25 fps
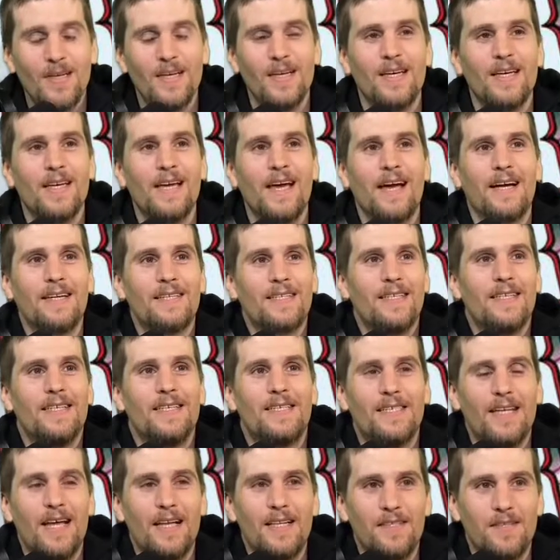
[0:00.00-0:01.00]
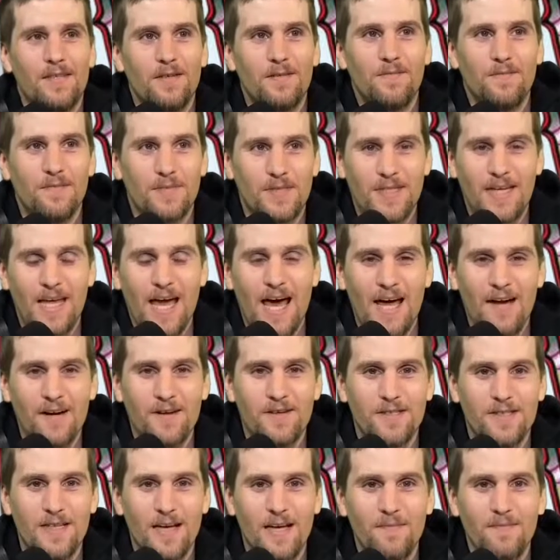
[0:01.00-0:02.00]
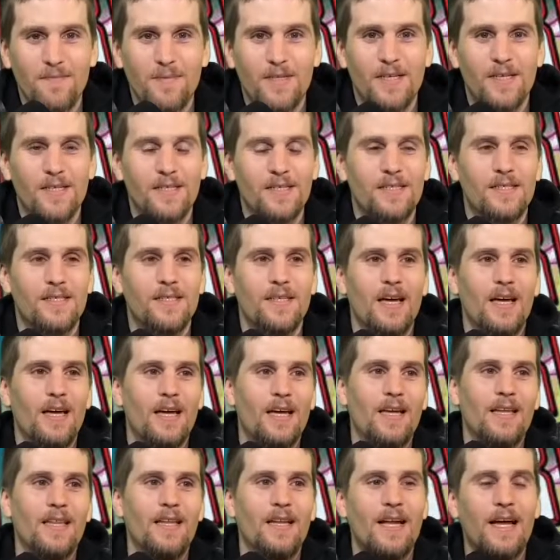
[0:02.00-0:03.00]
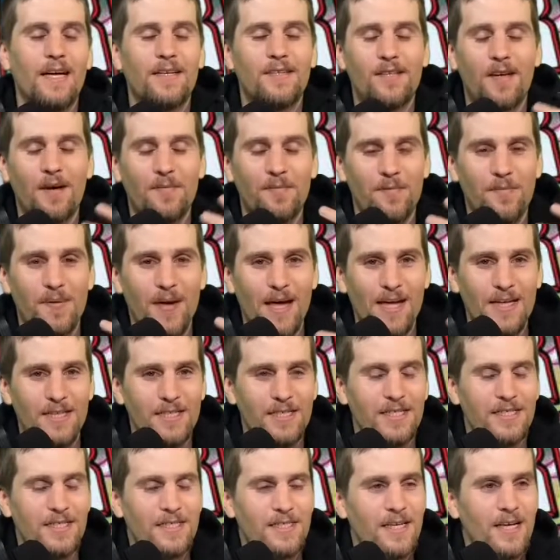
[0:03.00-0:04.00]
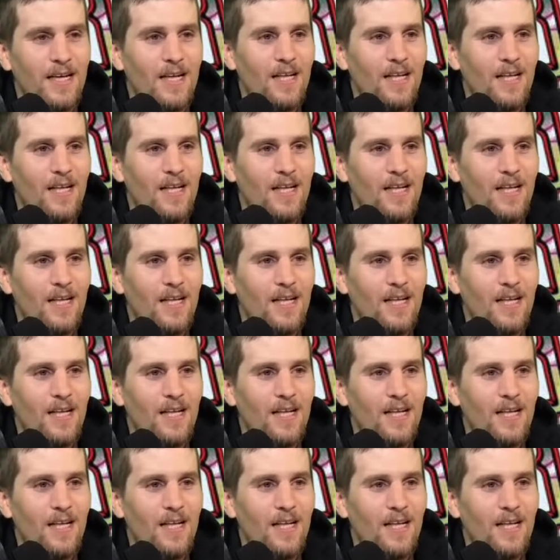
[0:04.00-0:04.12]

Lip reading: He actually scatters them, because in the next couple pages,